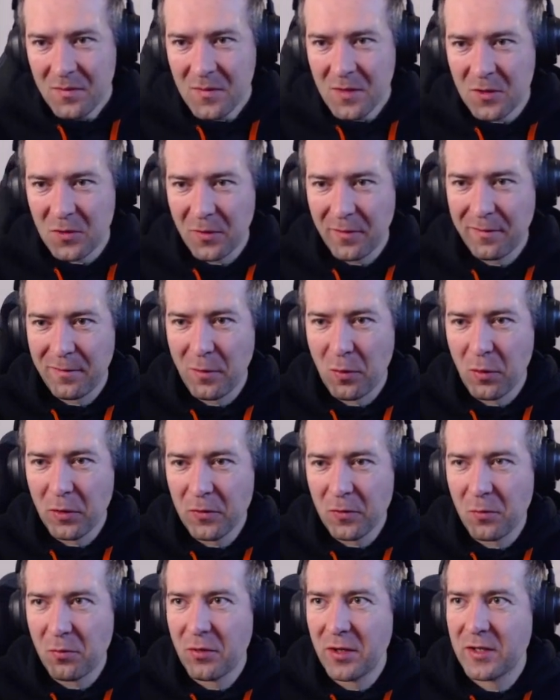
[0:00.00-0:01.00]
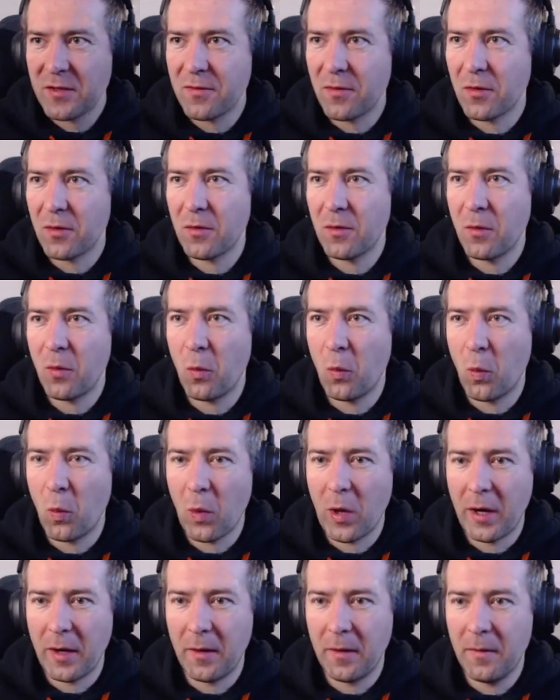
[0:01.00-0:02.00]
So if we want to press for
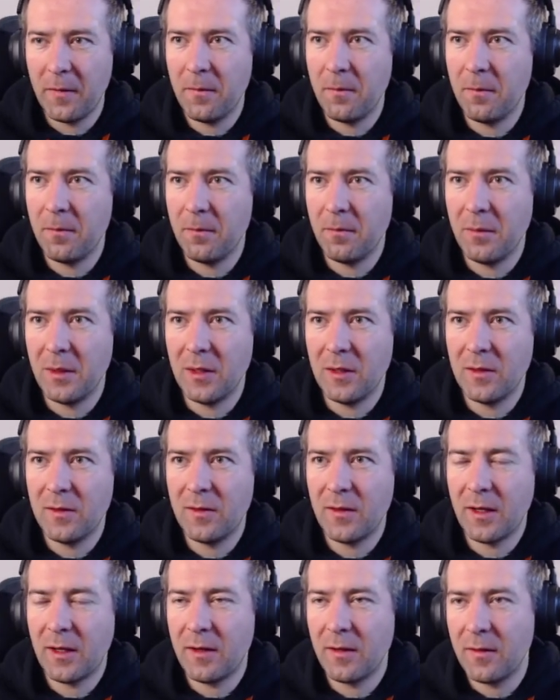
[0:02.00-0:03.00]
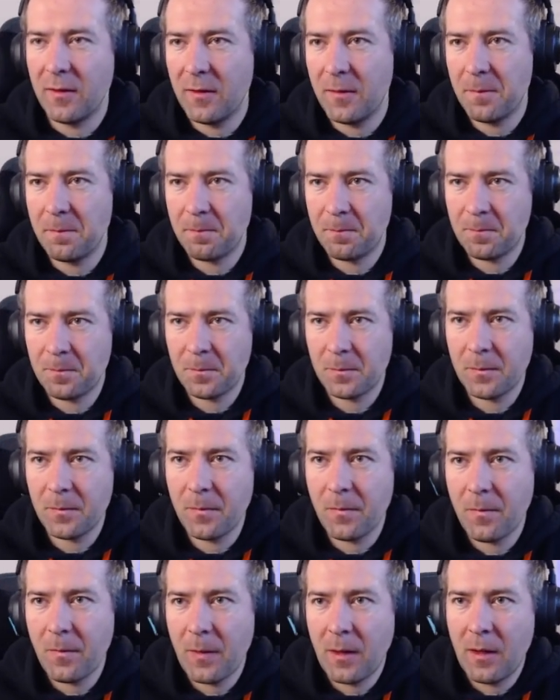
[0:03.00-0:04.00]
1 millisecond,
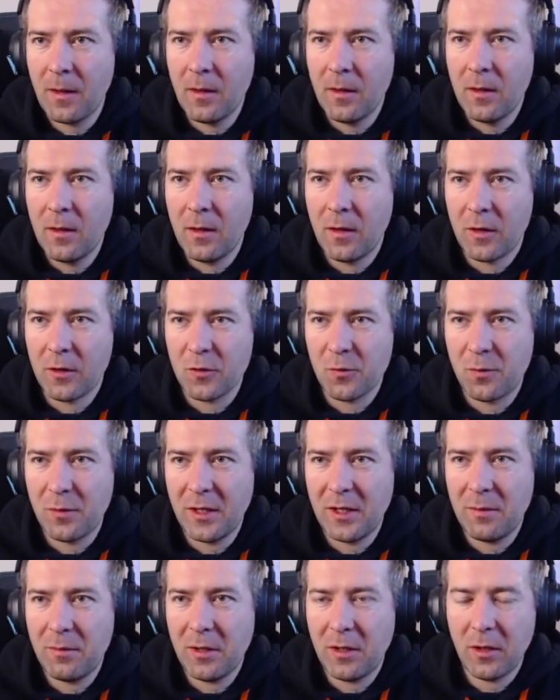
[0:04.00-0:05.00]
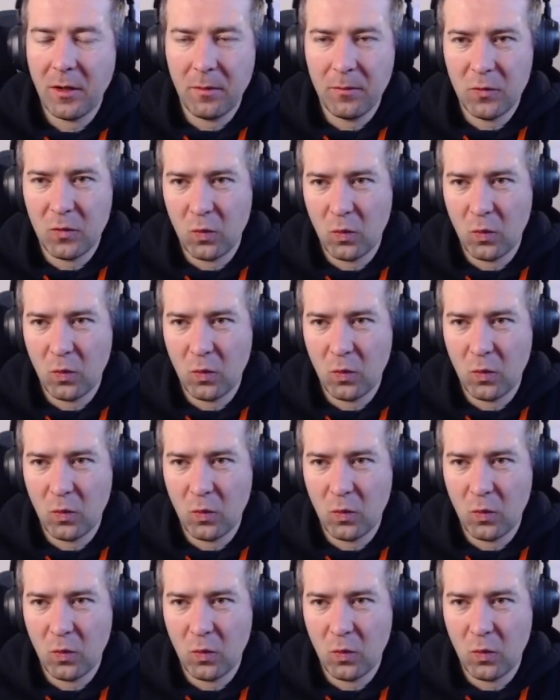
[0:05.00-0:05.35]
our speed becomes